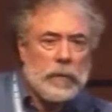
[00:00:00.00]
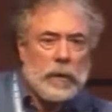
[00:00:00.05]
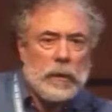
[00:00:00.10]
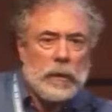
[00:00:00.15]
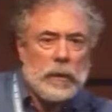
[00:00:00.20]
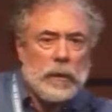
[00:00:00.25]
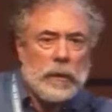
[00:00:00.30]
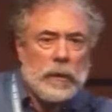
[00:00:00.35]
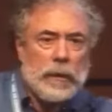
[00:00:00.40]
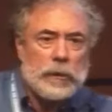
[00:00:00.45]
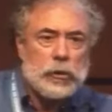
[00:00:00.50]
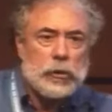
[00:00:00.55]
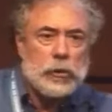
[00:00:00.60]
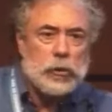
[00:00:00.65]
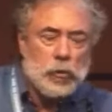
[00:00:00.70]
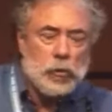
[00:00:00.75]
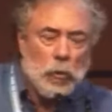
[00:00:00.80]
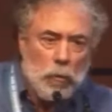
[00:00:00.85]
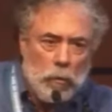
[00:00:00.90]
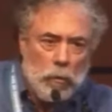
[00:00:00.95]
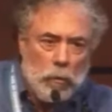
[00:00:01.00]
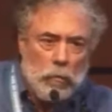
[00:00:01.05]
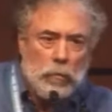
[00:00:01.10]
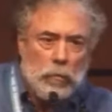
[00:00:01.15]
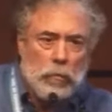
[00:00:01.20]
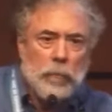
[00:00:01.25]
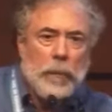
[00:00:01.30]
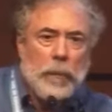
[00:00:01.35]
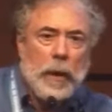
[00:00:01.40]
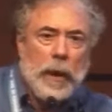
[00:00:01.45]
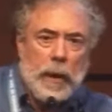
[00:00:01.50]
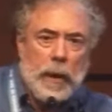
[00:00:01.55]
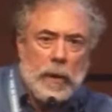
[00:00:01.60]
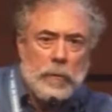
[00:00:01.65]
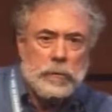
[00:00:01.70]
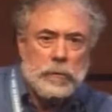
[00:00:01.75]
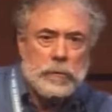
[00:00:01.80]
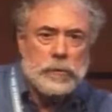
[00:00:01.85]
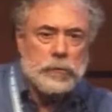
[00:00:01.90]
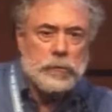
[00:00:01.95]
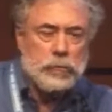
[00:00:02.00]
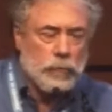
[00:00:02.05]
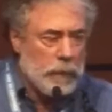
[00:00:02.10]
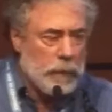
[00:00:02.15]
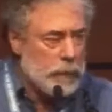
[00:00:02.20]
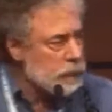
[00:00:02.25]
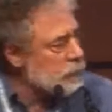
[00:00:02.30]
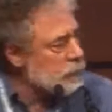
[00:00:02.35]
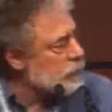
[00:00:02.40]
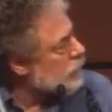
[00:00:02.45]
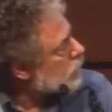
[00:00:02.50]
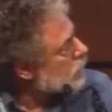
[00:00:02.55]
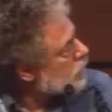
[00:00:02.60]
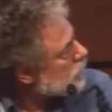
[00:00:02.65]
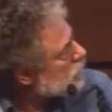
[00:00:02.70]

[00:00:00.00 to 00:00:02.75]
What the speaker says: the historical patterns and trends in the